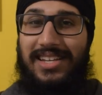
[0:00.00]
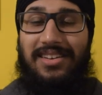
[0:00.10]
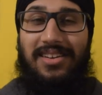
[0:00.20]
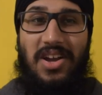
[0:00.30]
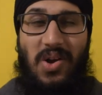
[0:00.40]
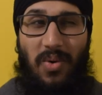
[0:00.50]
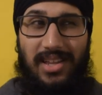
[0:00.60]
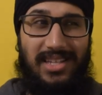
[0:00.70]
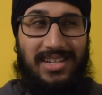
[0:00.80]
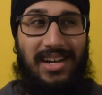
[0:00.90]
And while
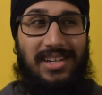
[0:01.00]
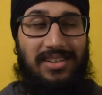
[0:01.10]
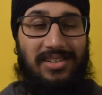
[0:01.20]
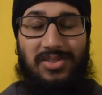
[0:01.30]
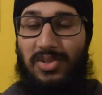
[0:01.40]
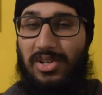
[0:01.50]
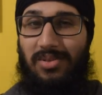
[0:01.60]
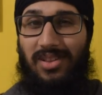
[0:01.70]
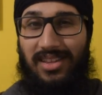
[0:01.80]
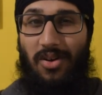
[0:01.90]
that's kind of
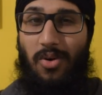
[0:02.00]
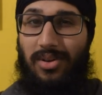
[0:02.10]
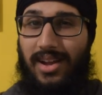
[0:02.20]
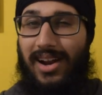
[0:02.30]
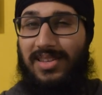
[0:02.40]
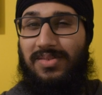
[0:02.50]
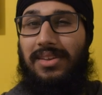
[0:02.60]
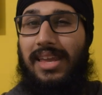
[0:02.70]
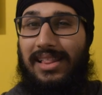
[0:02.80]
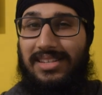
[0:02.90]
suitable in the whole Guardians of the
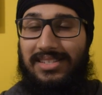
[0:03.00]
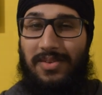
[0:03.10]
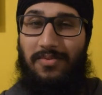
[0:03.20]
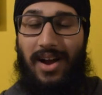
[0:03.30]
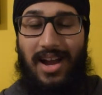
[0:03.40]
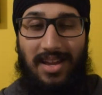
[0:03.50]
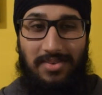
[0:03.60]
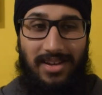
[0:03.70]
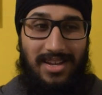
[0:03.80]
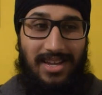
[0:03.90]
Galaxy vibe,
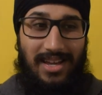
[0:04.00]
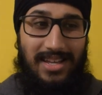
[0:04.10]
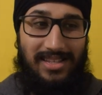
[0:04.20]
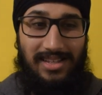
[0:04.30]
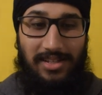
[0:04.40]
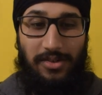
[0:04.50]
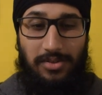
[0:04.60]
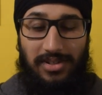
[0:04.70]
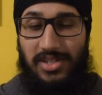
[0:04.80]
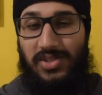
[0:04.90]
it's a little
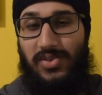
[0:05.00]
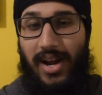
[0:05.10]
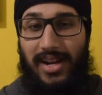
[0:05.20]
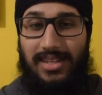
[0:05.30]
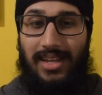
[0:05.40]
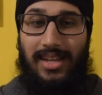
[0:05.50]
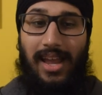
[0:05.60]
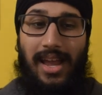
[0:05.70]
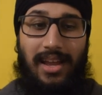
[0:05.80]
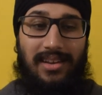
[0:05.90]
distracting
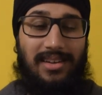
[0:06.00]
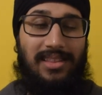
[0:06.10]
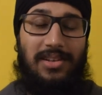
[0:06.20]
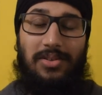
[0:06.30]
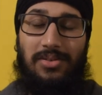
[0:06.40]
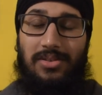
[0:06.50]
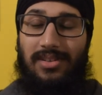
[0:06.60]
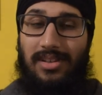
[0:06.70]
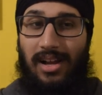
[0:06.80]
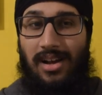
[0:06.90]
and a little
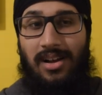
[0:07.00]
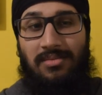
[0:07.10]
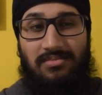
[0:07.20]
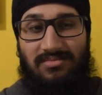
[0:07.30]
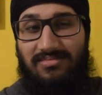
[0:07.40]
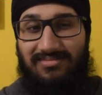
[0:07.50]
um,